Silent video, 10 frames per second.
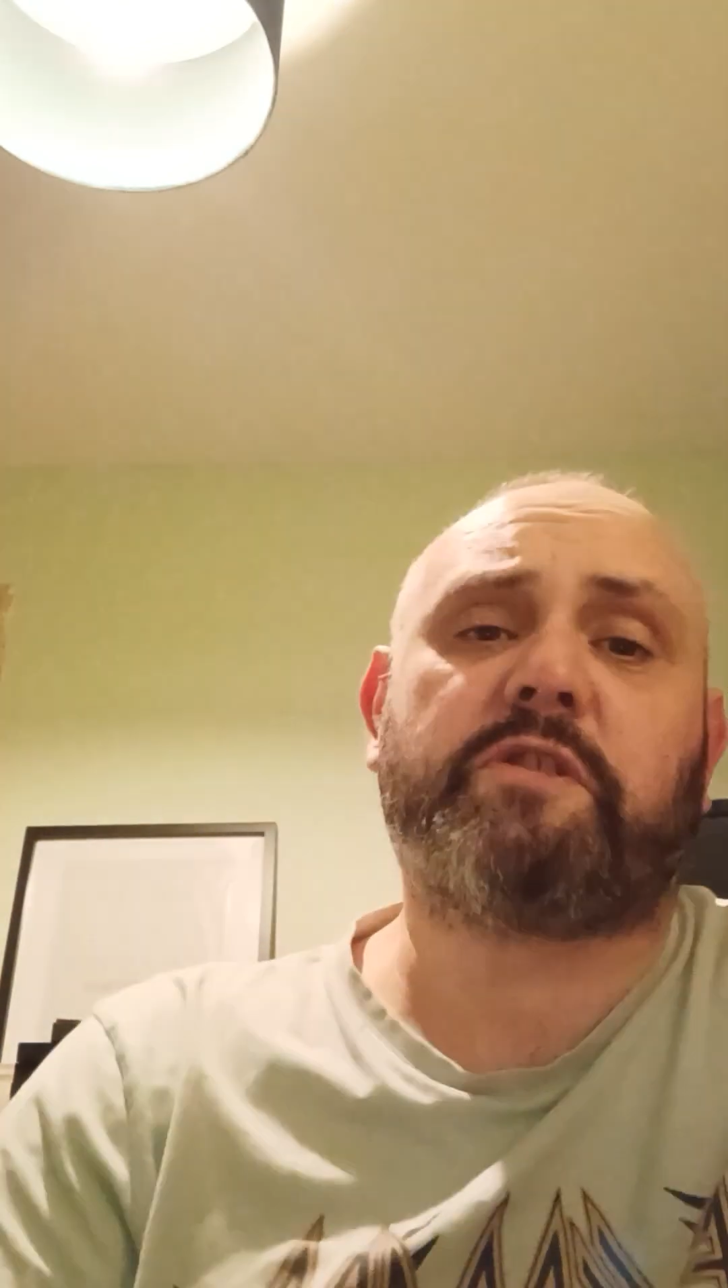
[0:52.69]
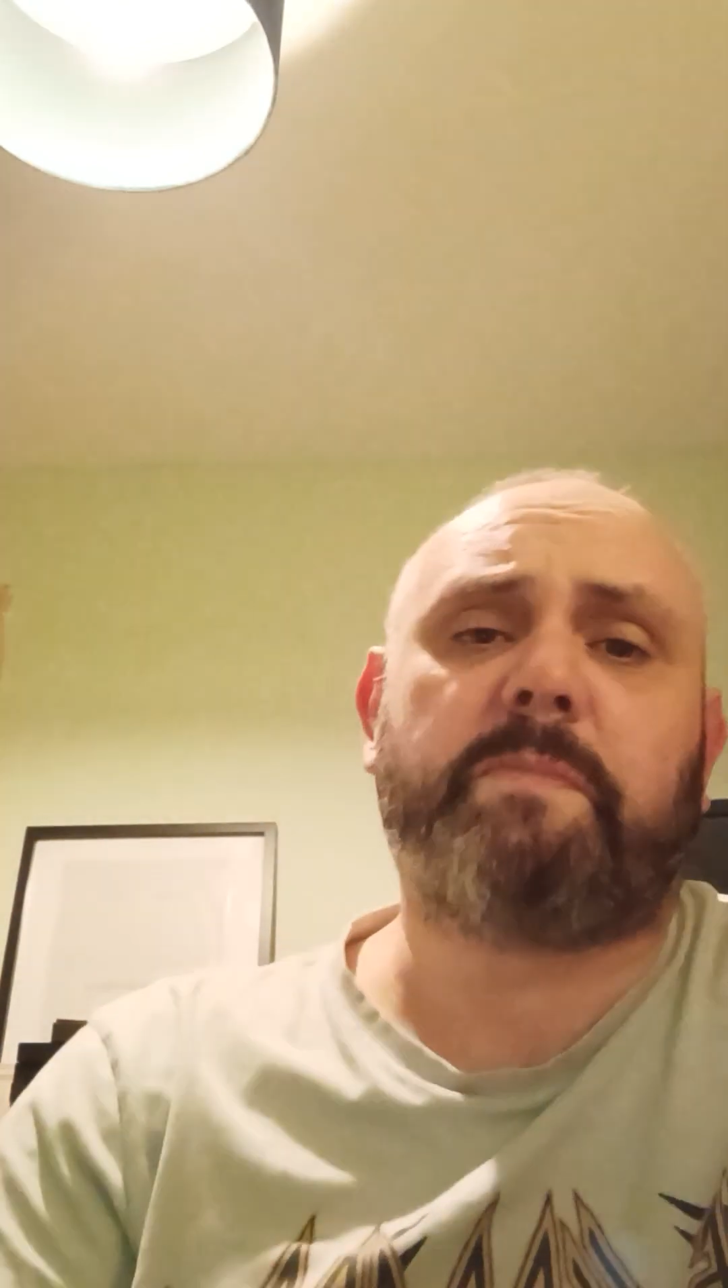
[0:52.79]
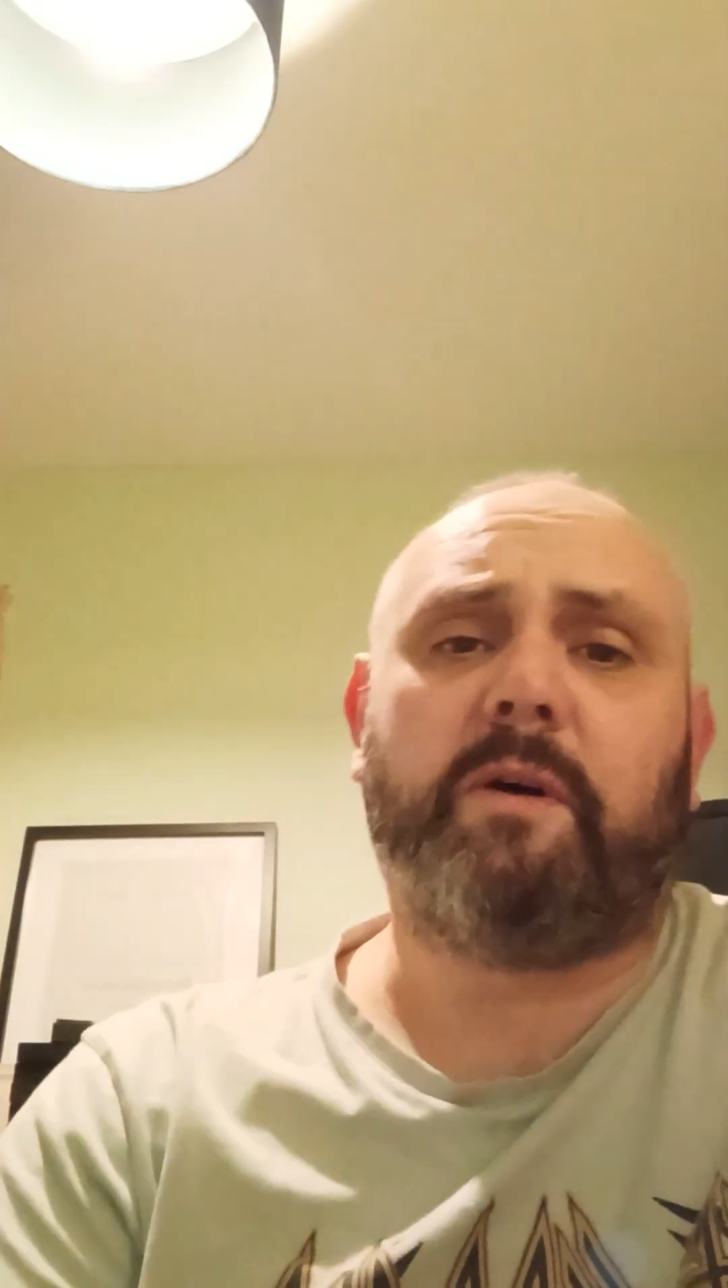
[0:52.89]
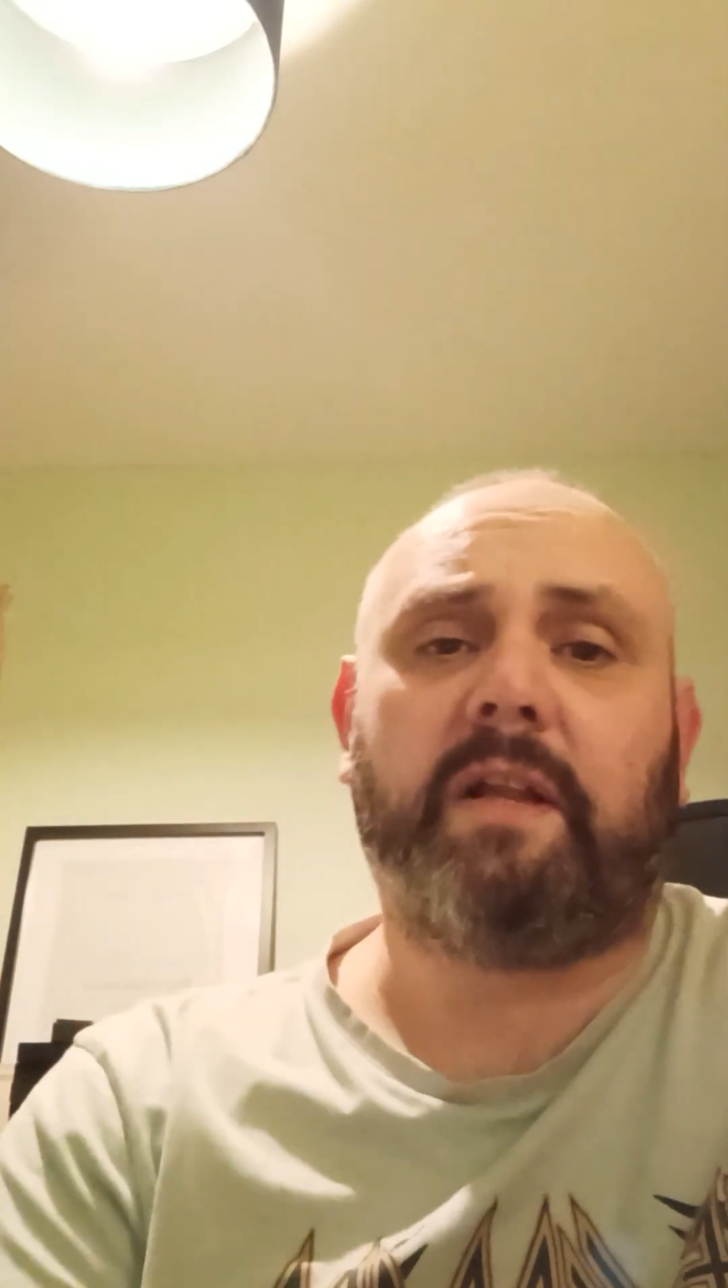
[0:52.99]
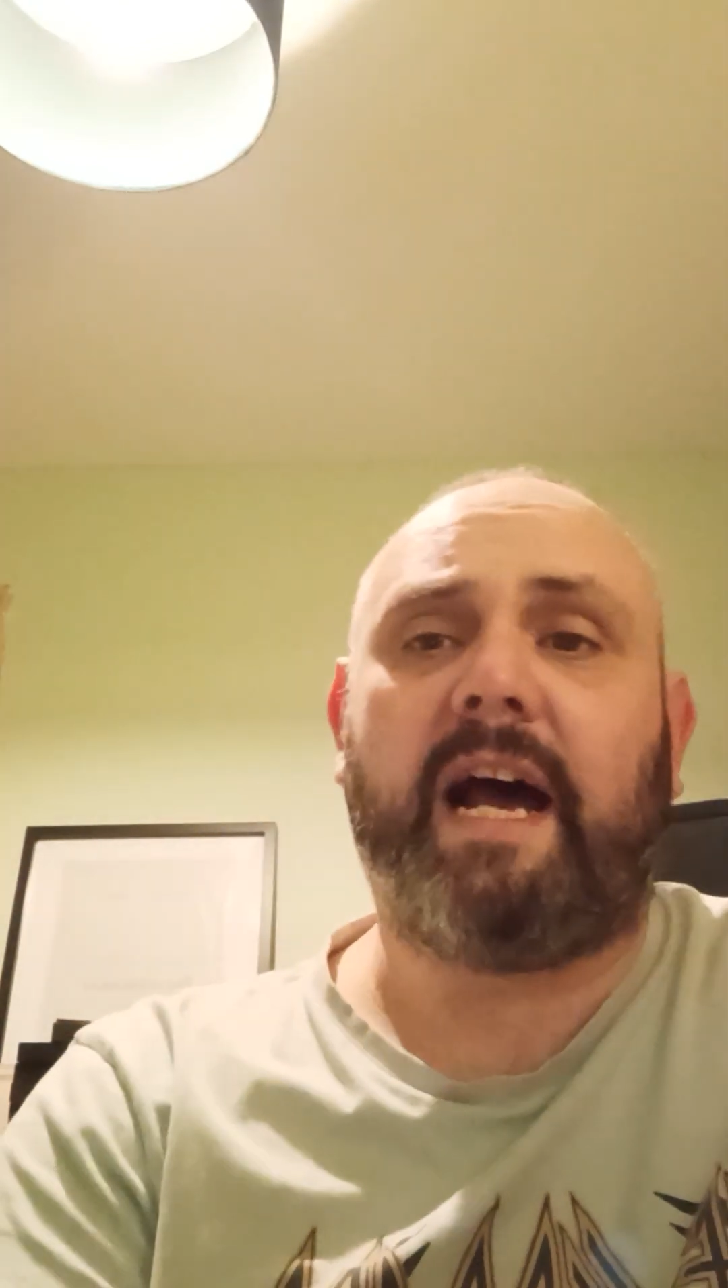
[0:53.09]
a
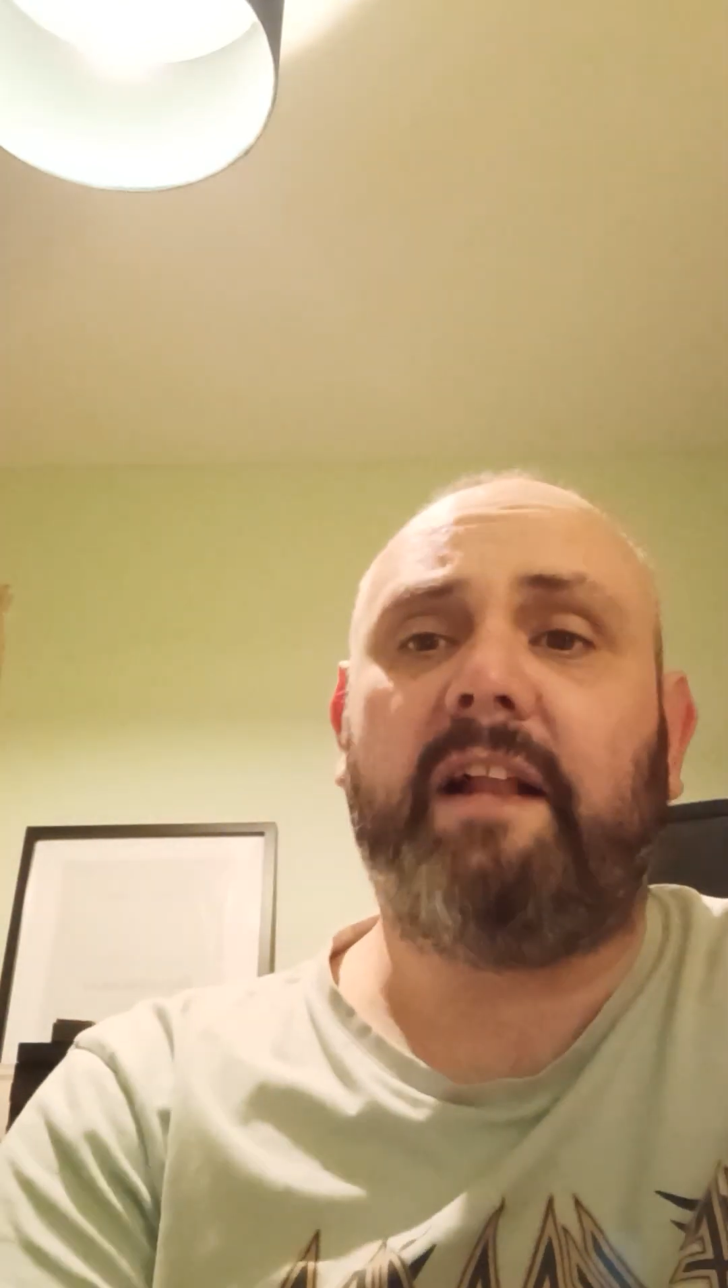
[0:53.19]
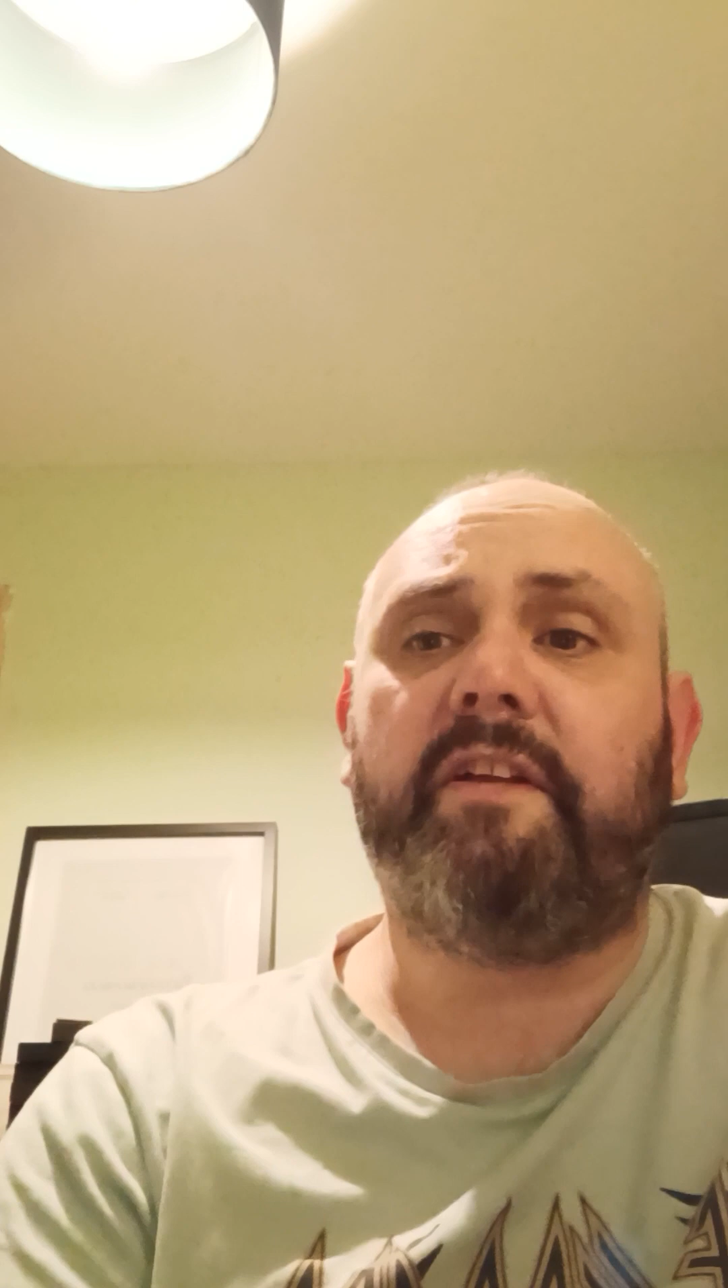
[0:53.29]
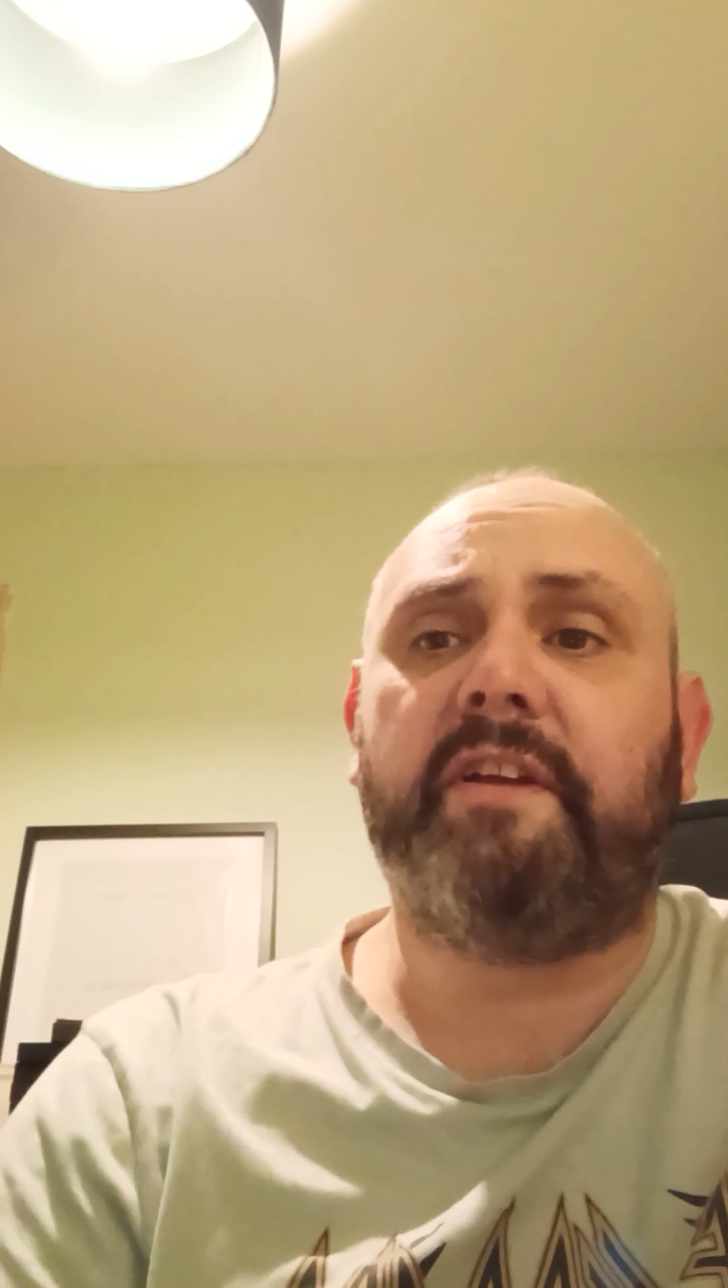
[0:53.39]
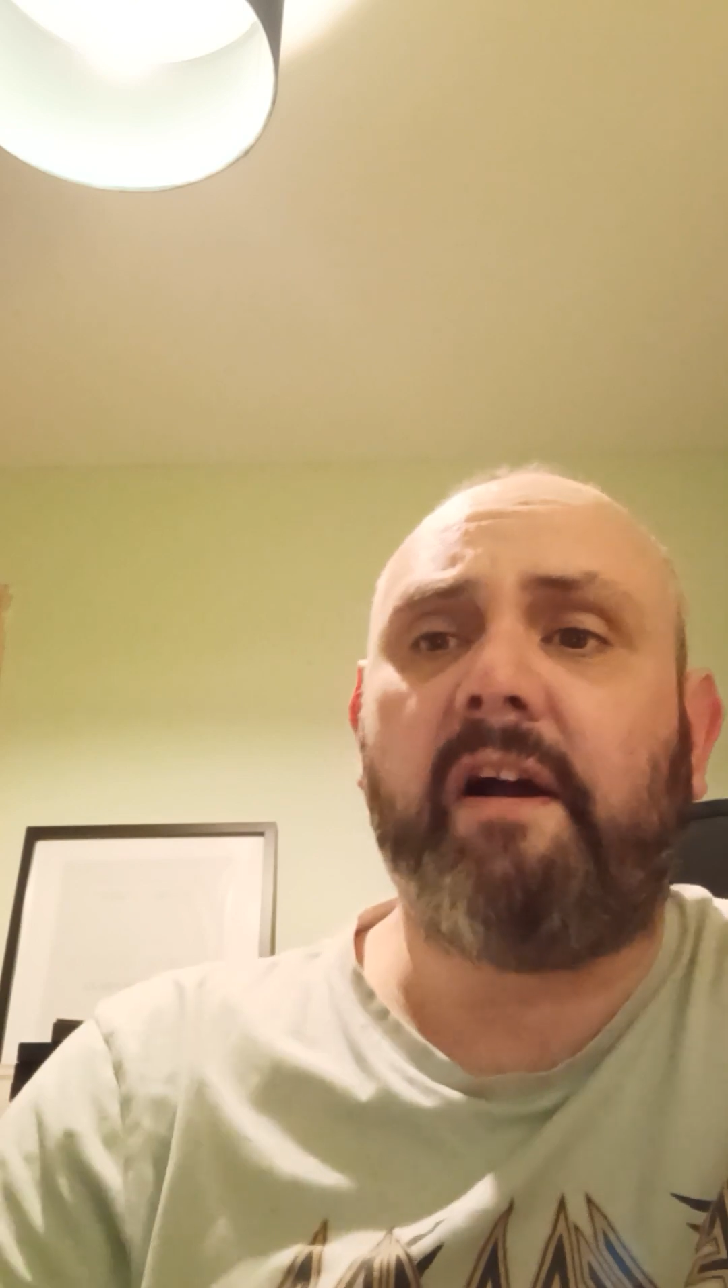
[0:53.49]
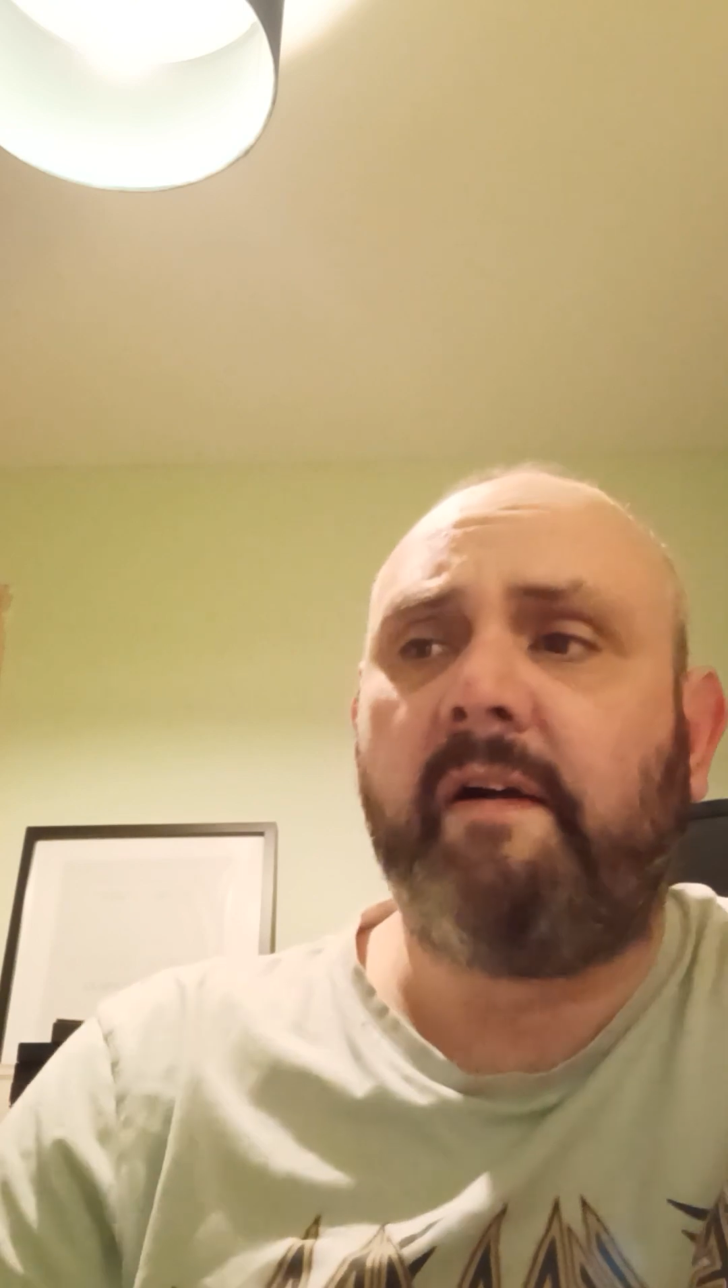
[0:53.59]
small
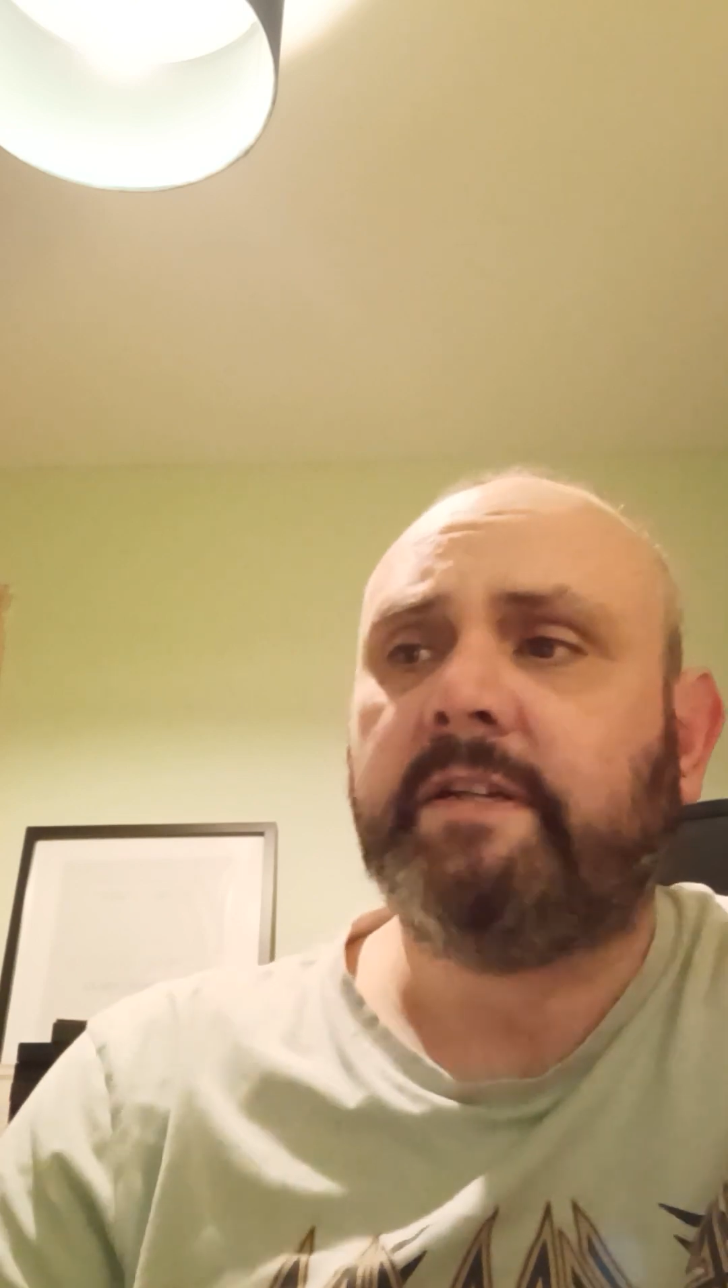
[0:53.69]
island